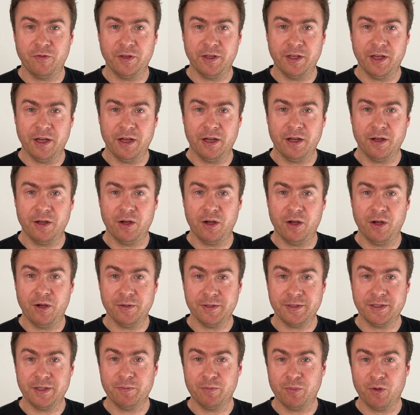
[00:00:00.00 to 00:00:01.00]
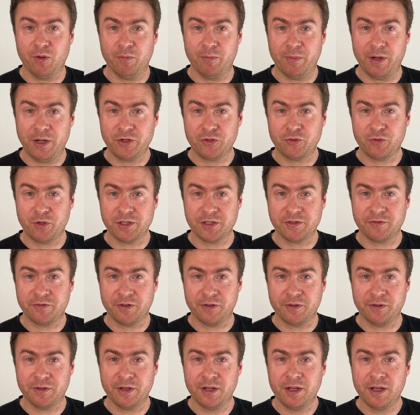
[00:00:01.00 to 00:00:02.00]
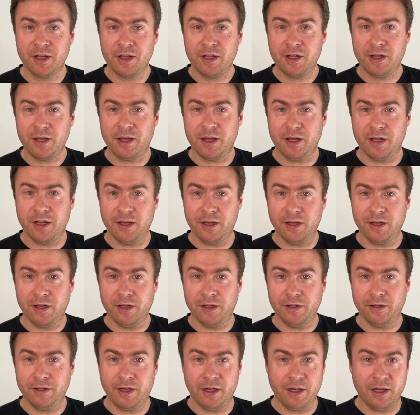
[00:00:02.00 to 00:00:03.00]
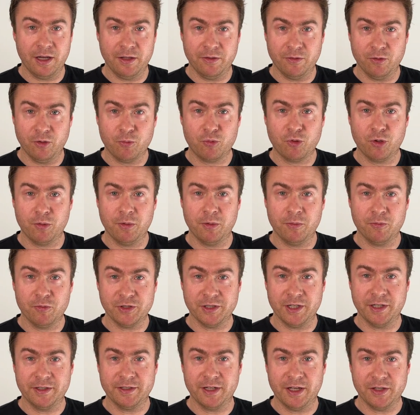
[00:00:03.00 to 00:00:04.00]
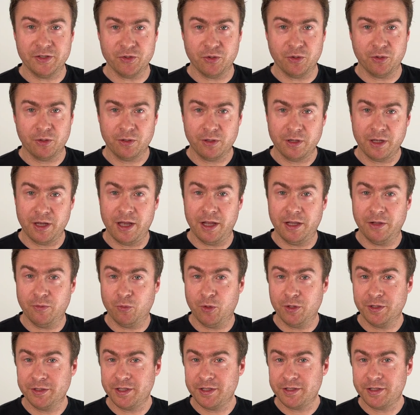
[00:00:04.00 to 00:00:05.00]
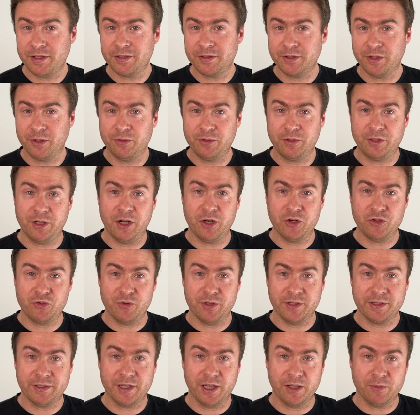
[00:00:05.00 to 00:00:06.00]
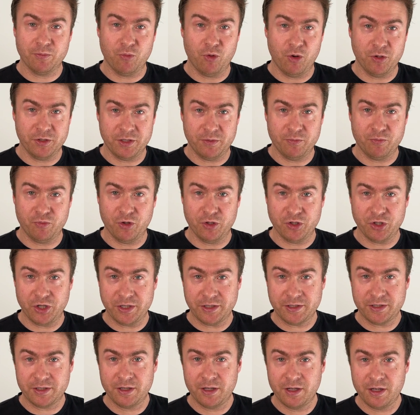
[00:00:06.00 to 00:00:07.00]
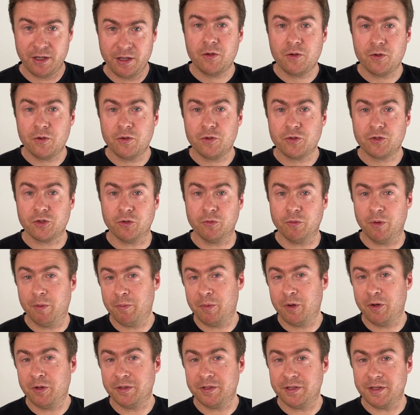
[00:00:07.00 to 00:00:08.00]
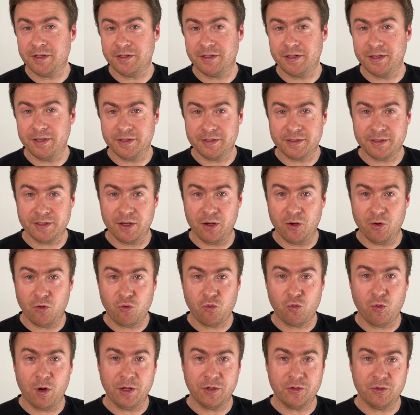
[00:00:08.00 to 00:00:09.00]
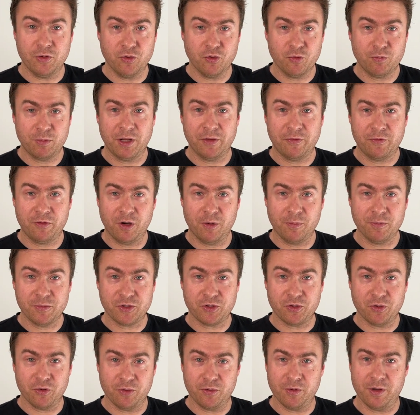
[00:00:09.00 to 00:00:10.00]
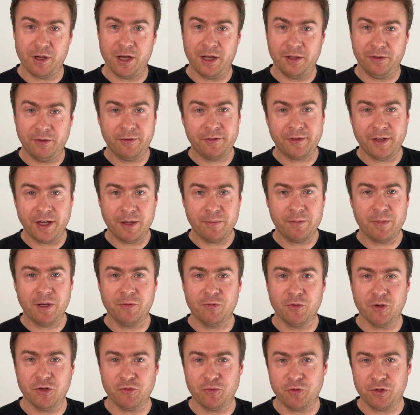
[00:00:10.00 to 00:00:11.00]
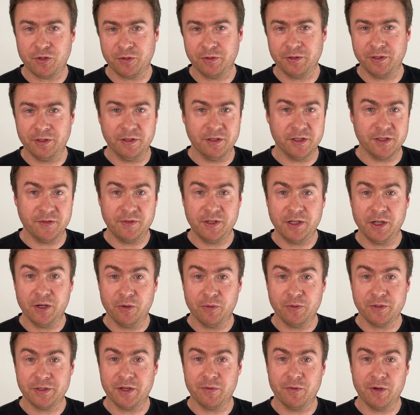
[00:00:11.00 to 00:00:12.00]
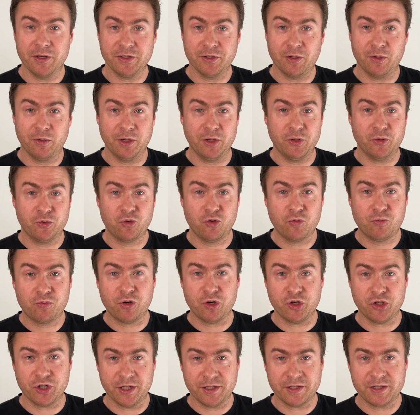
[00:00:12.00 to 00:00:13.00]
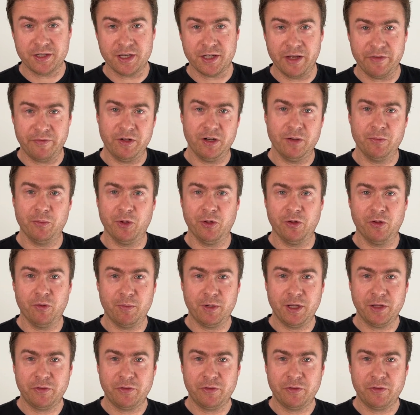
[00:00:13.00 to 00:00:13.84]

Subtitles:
via a simple bank transfer. And I had no problem with that at all. And once this is done, you can actually start browsing projects. So remember, this is a quite new platform. So at the time I was recording this video, there was only 2 projects available on the